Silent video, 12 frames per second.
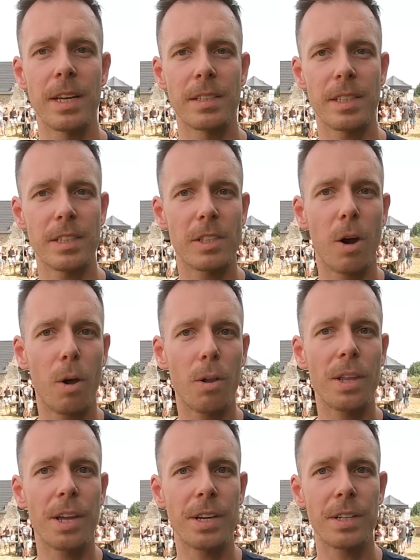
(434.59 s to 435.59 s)
since whole
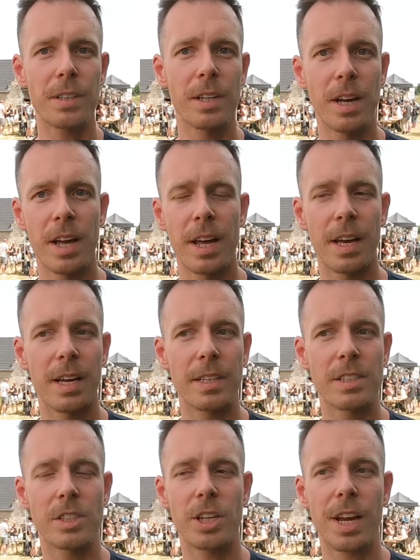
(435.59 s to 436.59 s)
year
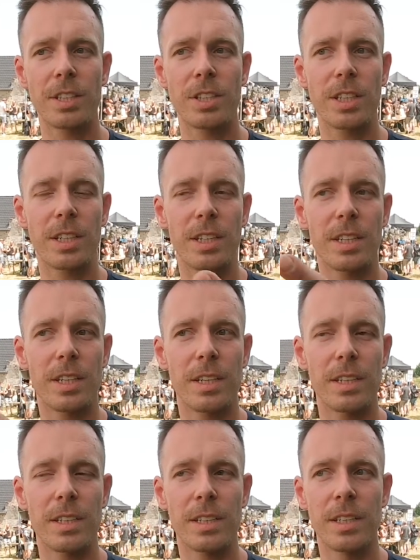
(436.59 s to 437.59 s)
is changing
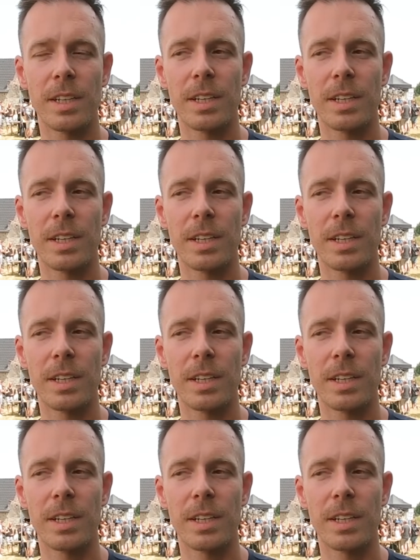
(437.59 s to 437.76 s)
uh,